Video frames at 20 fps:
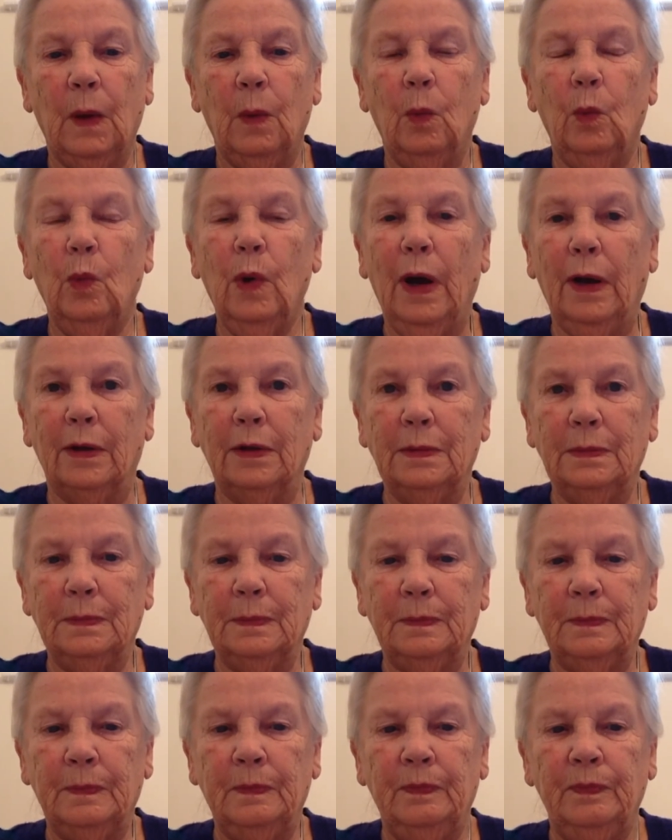Well,
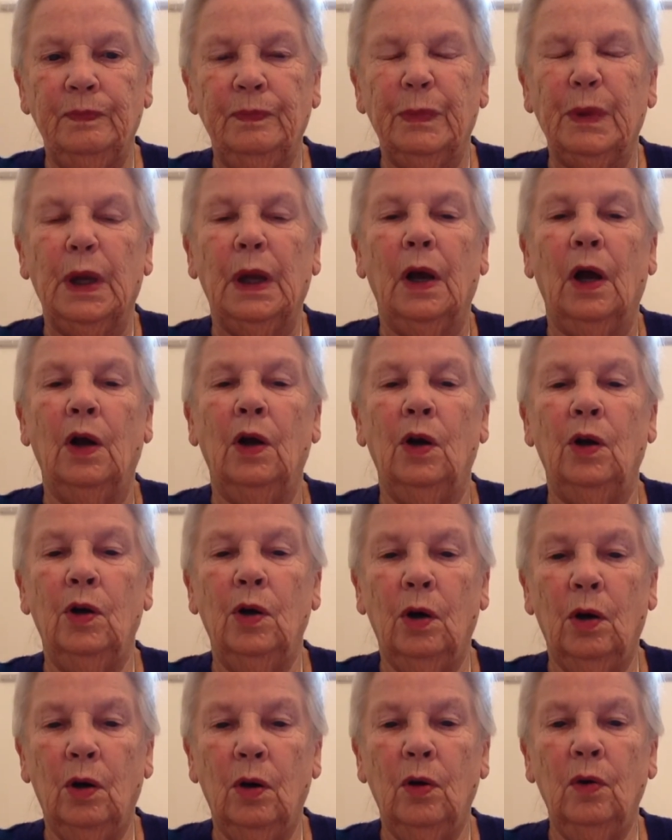a
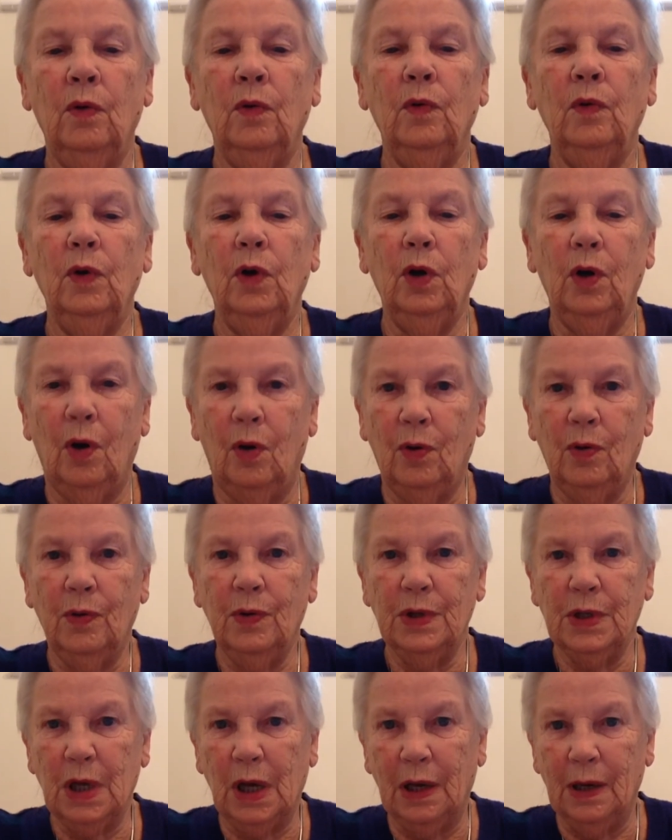long, long
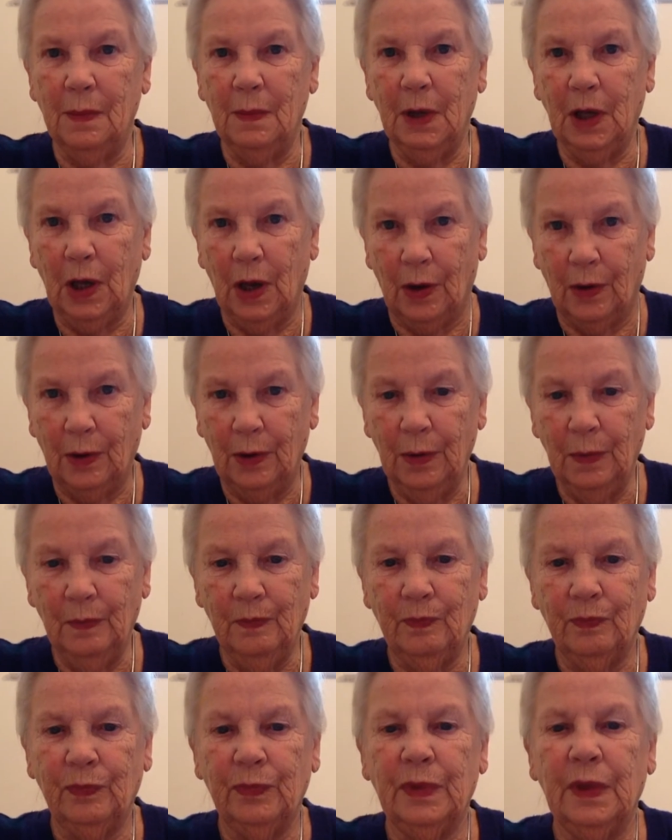time ago,
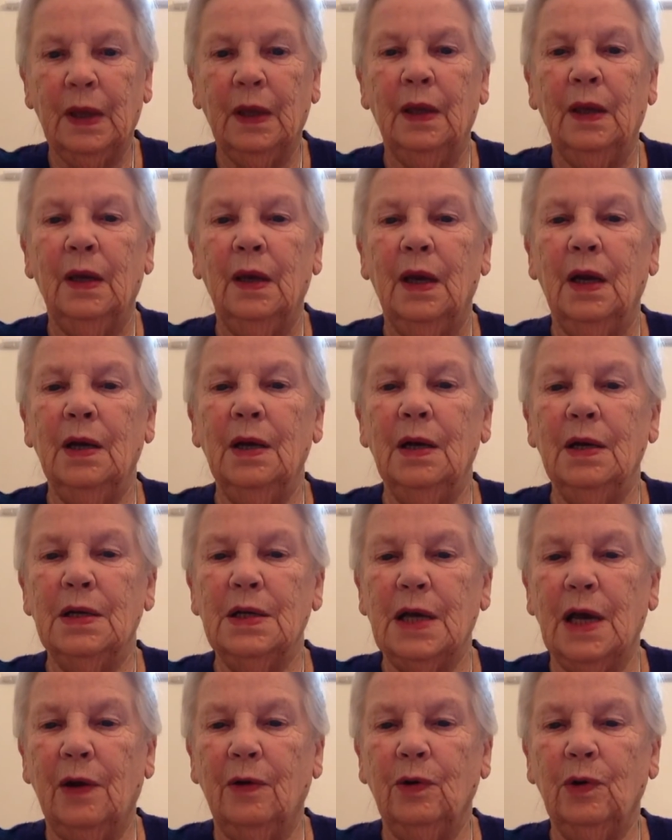in a
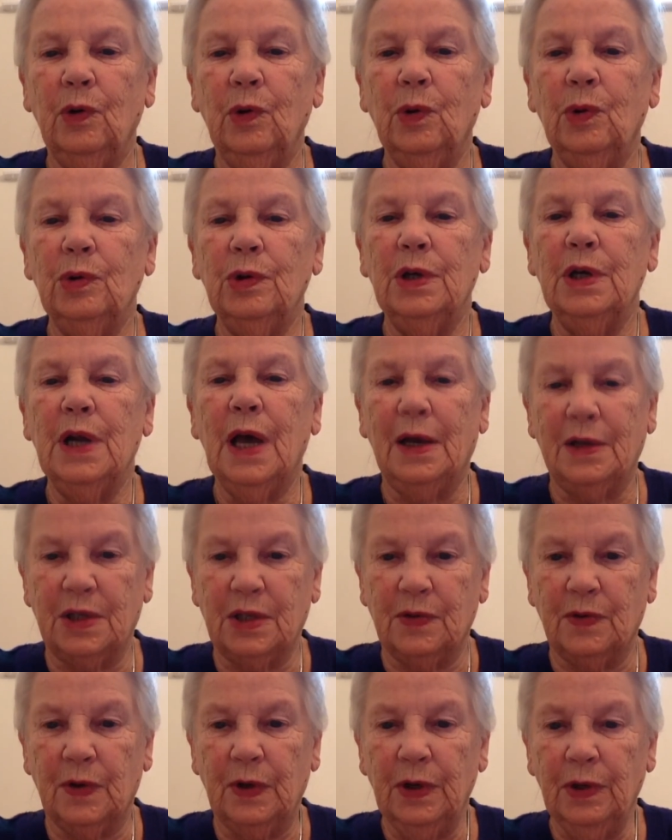town called
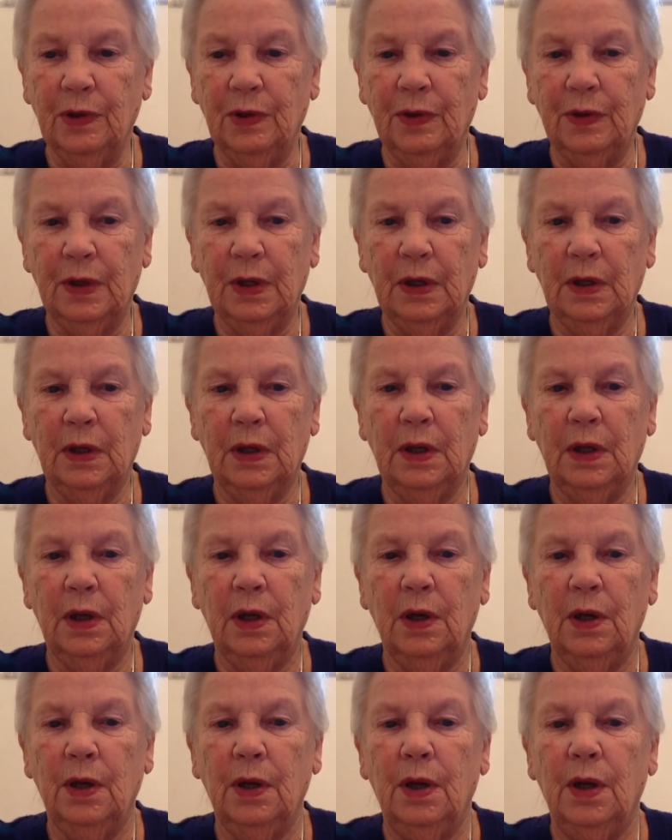Nazareth,
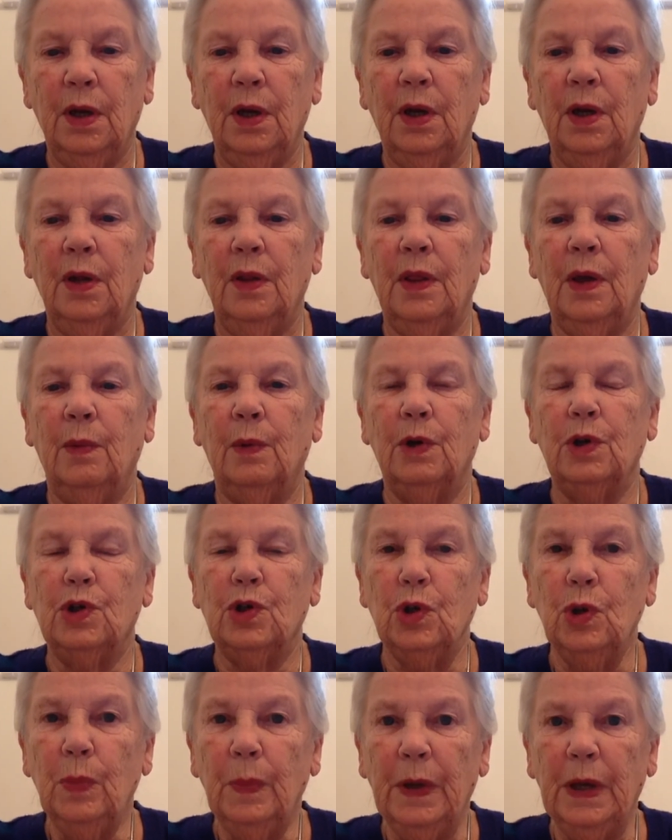there were
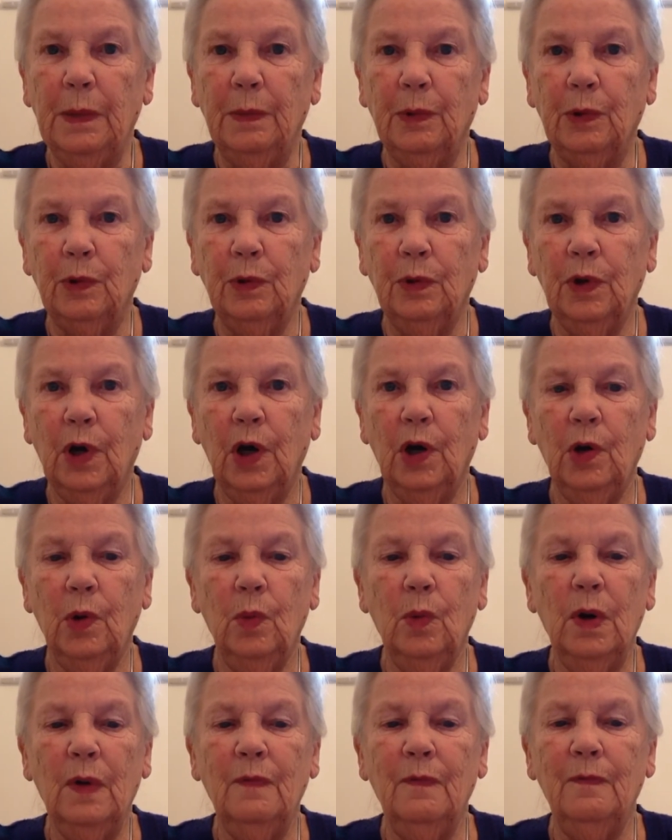two people who
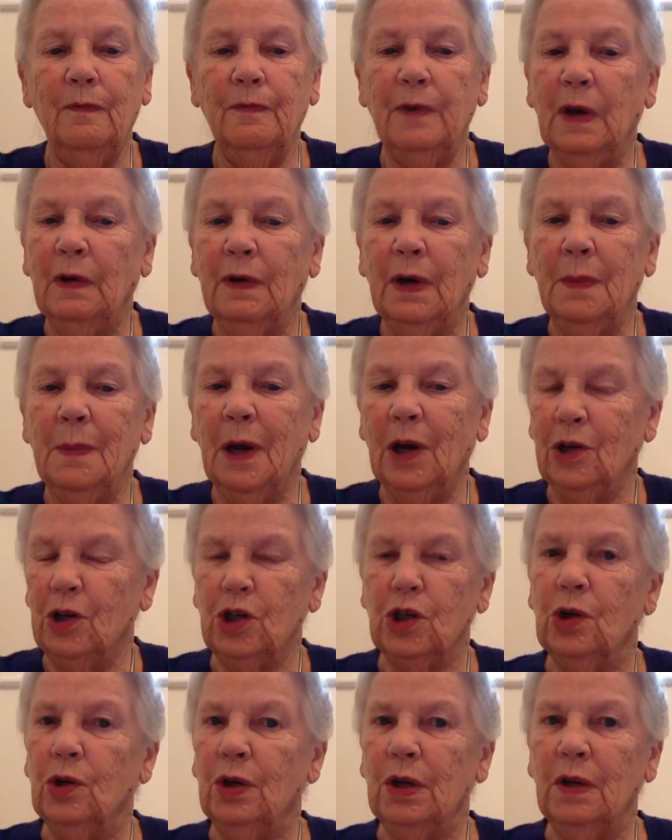were very much
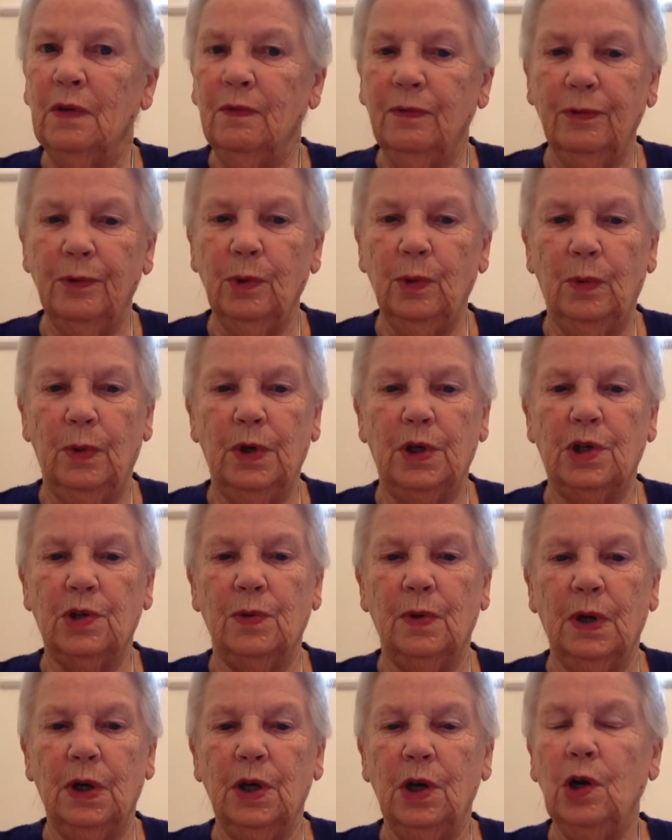looking forward to
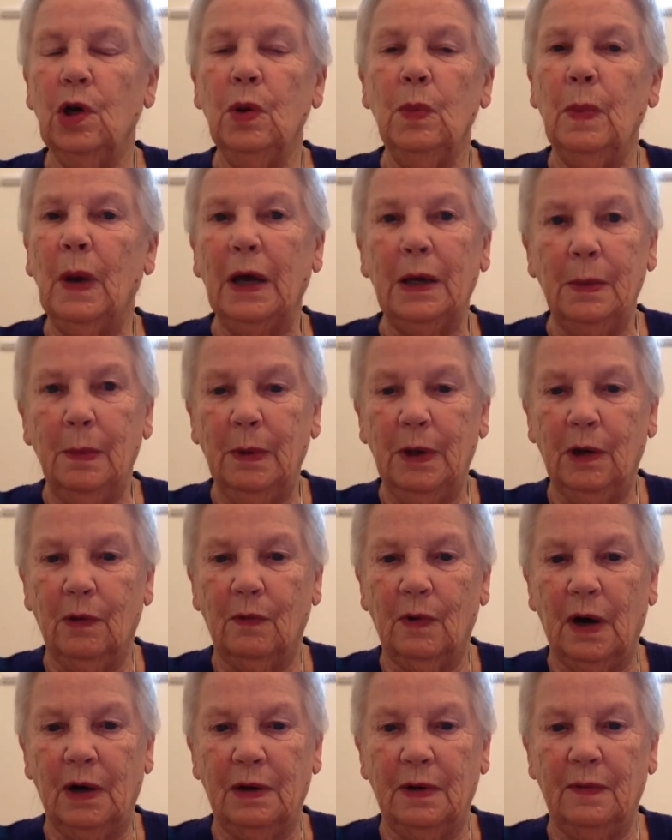a new baby
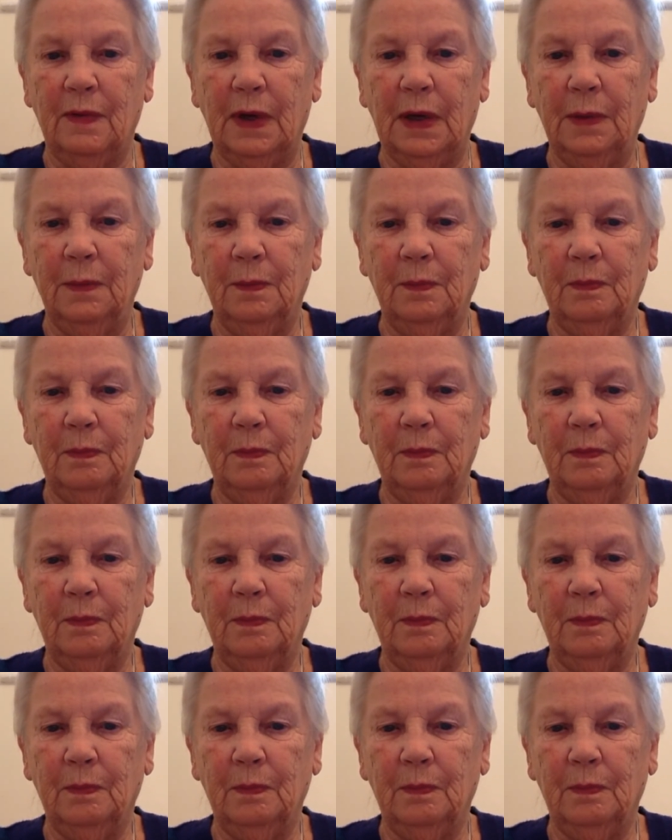arriving.